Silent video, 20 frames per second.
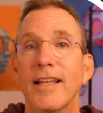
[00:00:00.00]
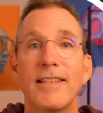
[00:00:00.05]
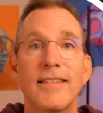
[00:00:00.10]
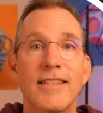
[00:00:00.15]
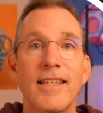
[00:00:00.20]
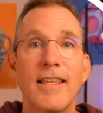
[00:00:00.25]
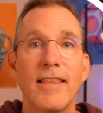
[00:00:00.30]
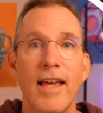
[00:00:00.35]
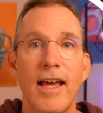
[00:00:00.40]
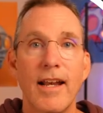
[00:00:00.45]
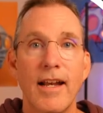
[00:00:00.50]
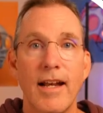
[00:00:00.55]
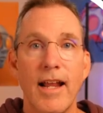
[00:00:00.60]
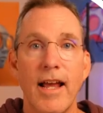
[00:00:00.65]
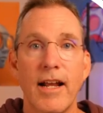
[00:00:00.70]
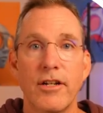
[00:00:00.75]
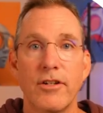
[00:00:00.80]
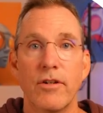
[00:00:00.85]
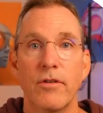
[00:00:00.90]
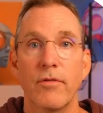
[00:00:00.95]
Let's see that in
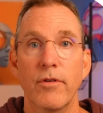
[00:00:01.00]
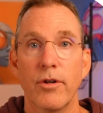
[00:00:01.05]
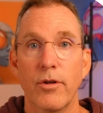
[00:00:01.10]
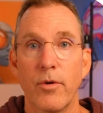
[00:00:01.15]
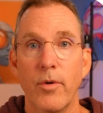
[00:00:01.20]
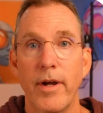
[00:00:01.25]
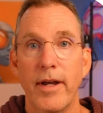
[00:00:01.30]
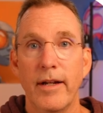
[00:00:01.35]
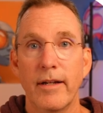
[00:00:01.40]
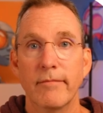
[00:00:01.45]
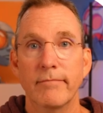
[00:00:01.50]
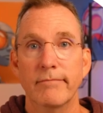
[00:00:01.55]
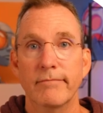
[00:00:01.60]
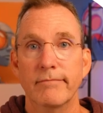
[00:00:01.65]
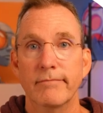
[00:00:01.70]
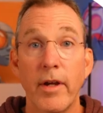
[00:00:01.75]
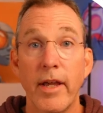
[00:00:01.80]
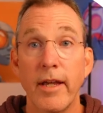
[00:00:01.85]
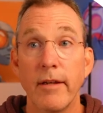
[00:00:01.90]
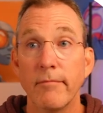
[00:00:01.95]
action real quick.
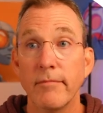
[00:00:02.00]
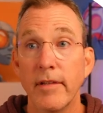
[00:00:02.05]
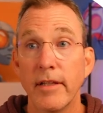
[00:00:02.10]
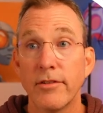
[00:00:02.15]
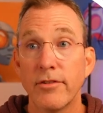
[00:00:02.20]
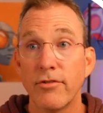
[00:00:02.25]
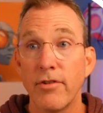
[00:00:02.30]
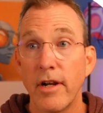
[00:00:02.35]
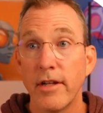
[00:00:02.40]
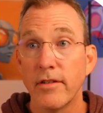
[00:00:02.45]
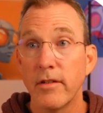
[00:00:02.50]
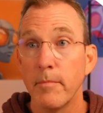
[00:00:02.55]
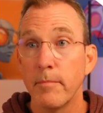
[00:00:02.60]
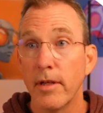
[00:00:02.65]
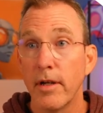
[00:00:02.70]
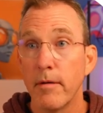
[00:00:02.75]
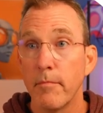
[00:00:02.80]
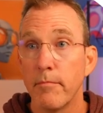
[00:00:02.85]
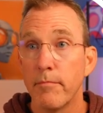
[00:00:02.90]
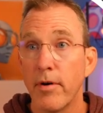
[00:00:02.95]
Okay, let's try some
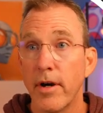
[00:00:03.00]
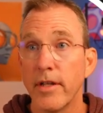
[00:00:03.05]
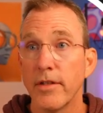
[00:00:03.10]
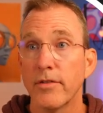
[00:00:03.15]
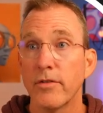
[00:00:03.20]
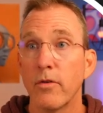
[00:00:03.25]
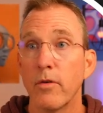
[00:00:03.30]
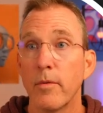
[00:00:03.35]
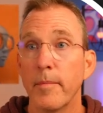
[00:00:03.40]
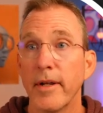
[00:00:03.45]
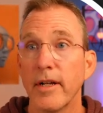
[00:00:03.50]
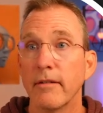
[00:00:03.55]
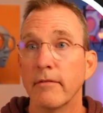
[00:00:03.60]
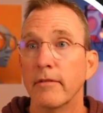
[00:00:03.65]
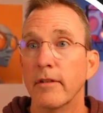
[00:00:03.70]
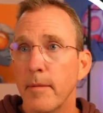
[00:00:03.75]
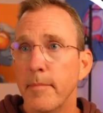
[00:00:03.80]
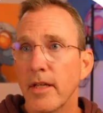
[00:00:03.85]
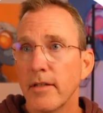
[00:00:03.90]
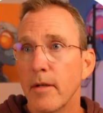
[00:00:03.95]
brainstorming.
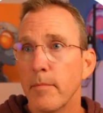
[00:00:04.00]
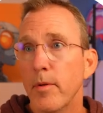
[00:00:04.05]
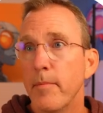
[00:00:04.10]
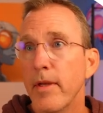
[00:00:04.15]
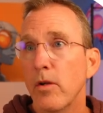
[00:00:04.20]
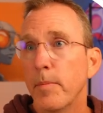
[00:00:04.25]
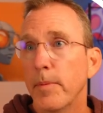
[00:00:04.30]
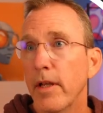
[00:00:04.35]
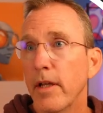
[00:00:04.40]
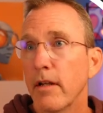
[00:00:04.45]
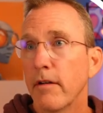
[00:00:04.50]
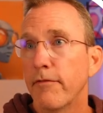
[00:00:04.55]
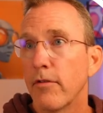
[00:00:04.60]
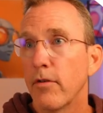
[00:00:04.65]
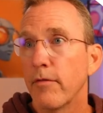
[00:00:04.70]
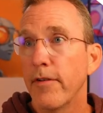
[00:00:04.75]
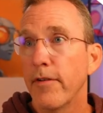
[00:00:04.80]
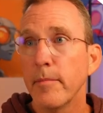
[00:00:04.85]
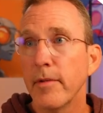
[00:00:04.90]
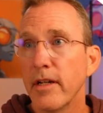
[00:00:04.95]
Give me a simple meal plan for
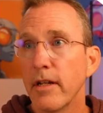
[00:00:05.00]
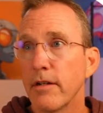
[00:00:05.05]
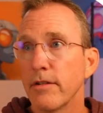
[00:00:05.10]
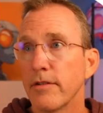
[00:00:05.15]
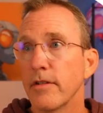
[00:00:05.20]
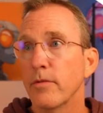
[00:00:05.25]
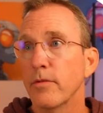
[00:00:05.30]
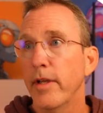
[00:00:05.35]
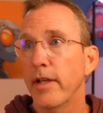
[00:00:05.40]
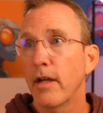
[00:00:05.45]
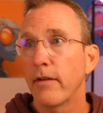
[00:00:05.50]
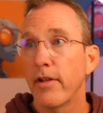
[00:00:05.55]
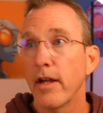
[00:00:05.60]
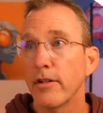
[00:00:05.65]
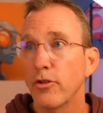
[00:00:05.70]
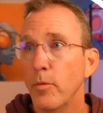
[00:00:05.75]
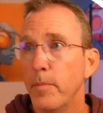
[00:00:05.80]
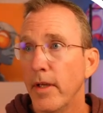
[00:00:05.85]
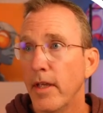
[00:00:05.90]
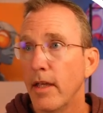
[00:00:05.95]
family dinners this week. I've got
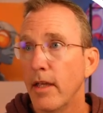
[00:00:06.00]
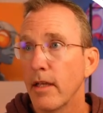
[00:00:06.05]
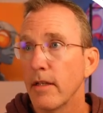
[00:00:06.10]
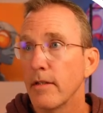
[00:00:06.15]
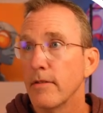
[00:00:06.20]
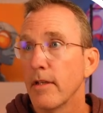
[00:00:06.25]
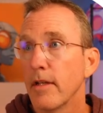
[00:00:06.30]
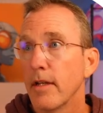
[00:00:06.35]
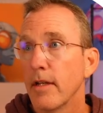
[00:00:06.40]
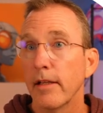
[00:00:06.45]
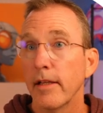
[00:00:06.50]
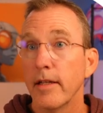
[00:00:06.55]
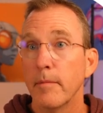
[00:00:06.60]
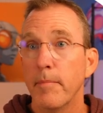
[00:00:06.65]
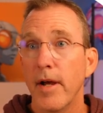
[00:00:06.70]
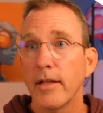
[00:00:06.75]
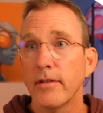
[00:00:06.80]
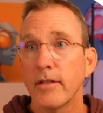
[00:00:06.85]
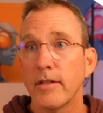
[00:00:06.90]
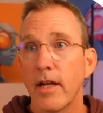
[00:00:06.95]
two picky kids. They'll eat
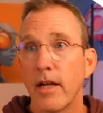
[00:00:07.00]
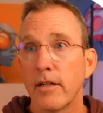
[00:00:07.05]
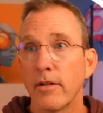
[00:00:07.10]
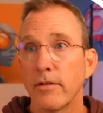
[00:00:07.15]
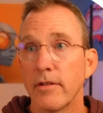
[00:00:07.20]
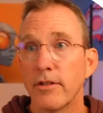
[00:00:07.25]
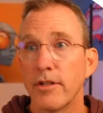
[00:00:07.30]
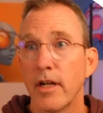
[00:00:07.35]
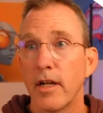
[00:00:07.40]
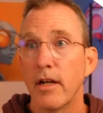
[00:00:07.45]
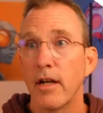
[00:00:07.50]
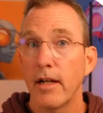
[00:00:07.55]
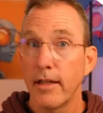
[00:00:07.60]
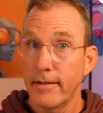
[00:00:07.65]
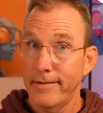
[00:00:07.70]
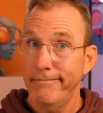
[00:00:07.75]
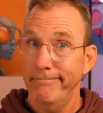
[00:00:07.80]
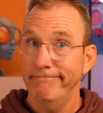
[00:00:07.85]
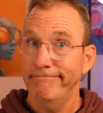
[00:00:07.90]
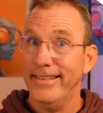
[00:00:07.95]
pasta, tacos, and chicken
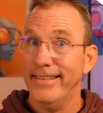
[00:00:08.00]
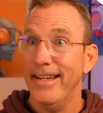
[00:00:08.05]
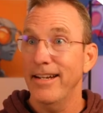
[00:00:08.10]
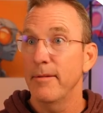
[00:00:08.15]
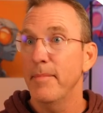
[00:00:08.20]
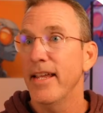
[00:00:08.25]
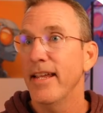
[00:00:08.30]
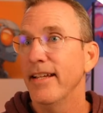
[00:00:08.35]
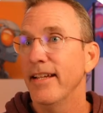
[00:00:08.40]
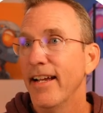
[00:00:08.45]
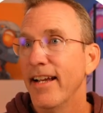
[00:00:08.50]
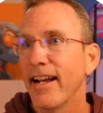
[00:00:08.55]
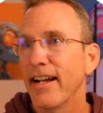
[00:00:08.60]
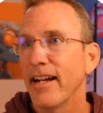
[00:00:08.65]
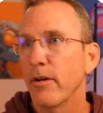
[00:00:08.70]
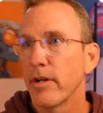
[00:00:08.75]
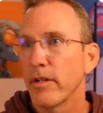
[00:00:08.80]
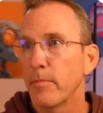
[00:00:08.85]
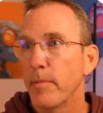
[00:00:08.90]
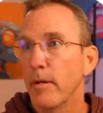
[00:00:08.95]
nuggets. That's kind of me. And I don't
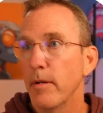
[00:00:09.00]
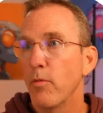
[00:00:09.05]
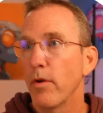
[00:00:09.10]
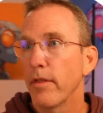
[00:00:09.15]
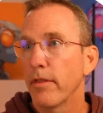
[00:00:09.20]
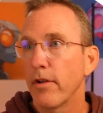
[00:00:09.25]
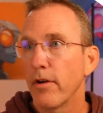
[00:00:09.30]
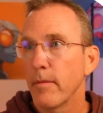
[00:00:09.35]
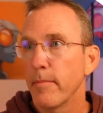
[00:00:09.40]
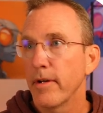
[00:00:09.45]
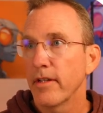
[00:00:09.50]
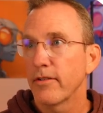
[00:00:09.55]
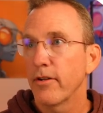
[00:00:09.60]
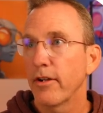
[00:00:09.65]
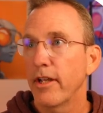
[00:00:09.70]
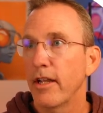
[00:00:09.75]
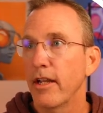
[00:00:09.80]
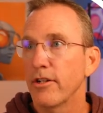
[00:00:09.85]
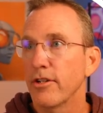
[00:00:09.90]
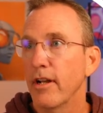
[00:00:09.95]
want to spend more than 30 minutes
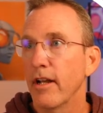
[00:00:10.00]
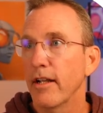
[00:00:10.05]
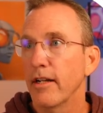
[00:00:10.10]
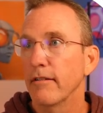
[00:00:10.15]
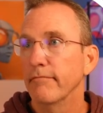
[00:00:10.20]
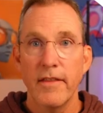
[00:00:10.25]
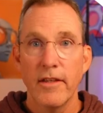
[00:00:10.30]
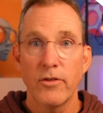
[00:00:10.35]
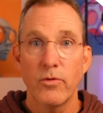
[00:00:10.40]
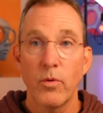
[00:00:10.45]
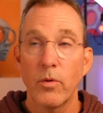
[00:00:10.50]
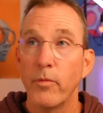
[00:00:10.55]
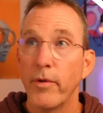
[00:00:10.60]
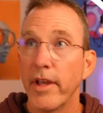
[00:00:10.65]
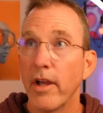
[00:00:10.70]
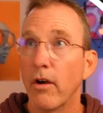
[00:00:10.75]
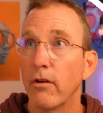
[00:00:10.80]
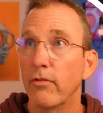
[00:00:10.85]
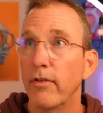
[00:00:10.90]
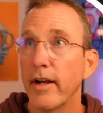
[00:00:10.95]
cooking each night. And this one,
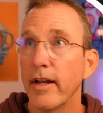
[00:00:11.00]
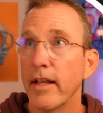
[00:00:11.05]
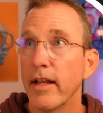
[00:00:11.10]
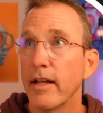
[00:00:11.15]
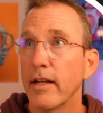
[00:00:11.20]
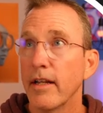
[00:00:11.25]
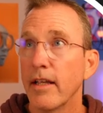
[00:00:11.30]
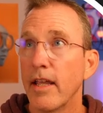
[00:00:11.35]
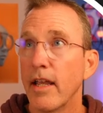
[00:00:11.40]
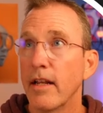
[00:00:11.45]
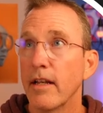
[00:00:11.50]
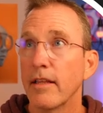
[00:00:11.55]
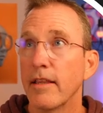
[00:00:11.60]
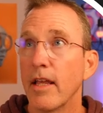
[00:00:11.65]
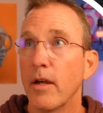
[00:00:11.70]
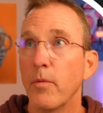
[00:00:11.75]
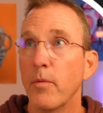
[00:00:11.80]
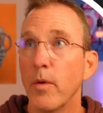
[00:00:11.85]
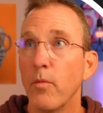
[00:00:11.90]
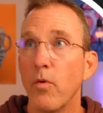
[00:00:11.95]
we already indicated
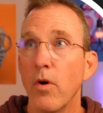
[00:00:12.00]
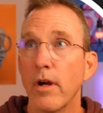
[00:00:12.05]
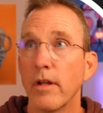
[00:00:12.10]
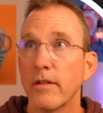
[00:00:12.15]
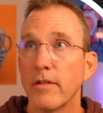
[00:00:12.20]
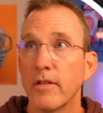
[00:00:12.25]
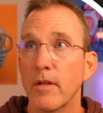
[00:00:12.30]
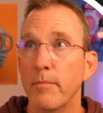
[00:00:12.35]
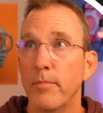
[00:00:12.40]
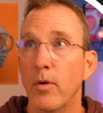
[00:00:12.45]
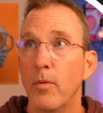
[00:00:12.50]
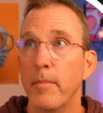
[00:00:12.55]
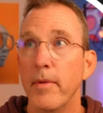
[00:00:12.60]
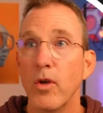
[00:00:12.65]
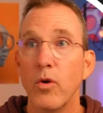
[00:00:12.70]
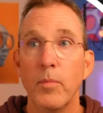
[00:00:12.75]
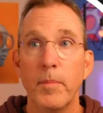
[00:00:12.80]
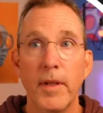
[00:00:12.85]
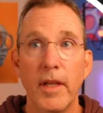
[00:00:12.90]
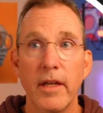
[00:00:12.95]
that we want simple
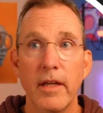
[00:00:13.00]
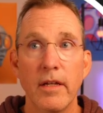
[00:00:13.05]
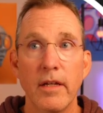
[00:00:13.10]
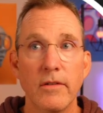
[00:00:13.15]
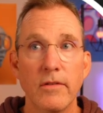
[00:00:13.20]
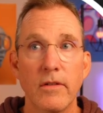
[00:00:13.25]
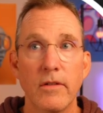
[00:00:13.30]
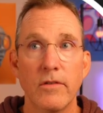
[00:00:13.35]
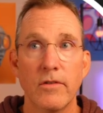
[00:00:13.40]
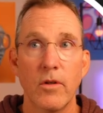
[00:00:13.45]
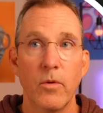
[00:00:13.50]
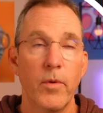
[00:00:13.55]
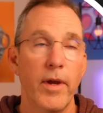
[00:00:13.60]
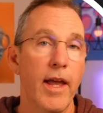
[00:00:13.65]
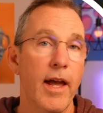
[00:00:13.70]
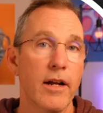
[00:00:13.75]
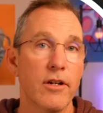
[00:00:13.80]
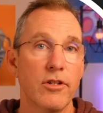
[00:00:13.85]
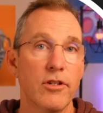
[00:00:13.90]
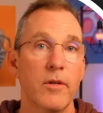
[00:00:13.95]
meal plans. So
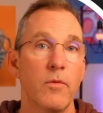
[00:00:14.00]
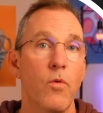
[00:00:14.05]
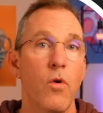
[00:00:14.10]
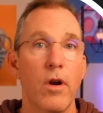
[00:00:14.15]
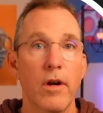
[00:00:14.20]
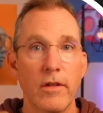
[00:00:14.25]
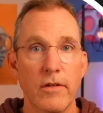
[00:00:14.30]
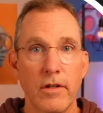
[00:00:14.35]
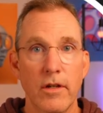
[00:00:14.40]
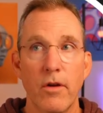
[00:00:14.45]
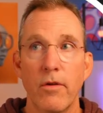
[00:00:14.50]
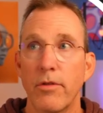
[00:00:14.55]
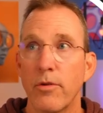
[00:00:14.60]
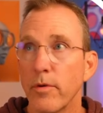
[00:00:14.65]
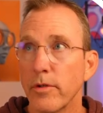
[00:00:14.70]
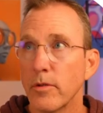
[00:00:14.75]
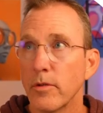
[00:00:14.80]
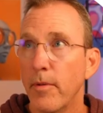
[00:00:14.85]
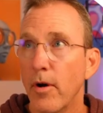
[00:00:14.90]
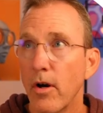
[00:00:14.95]
we actually want it to go
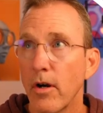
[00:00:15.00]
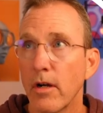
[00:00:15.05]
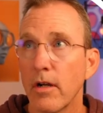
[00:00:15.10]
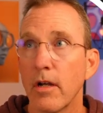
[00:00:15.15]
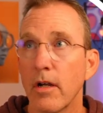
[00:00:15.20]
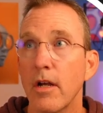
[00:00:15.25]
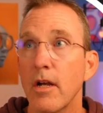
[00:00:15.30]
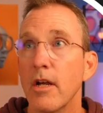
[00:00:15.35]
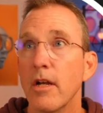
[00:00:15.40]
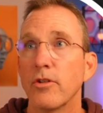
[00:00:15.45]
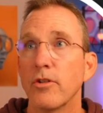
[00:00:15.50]
through a Spark.